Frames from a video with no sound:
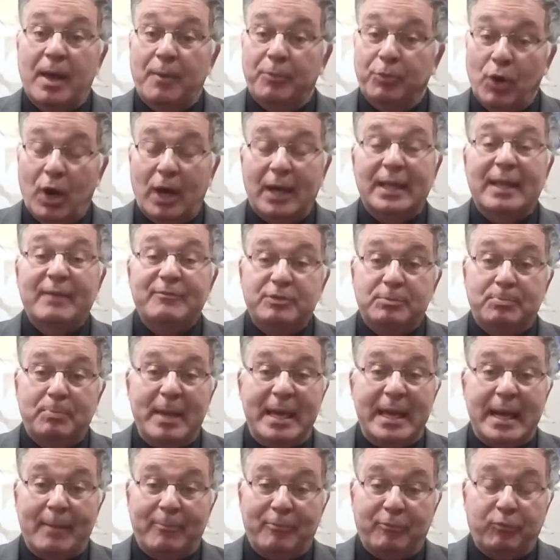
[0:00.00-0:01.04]
Not enough
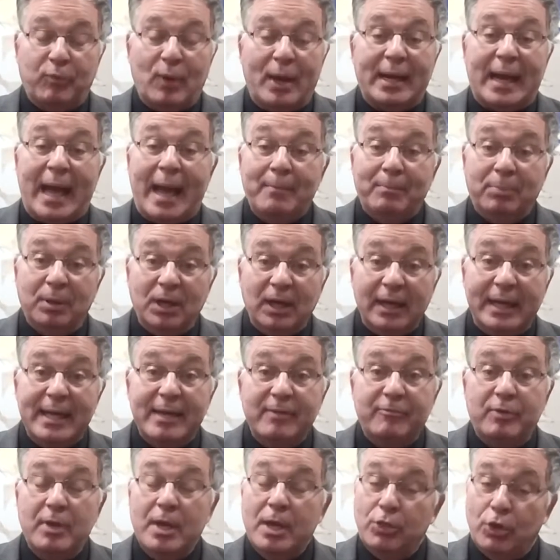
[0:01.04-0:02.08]
speed up front, I
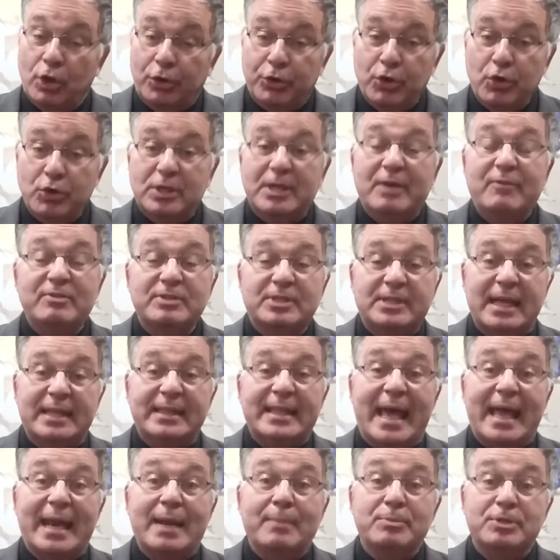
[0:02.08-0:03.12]
believe. Narduzzi even said
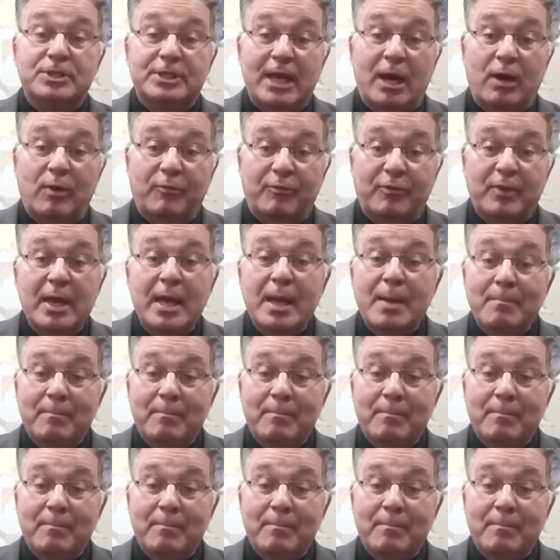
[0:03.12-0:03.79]
that himself.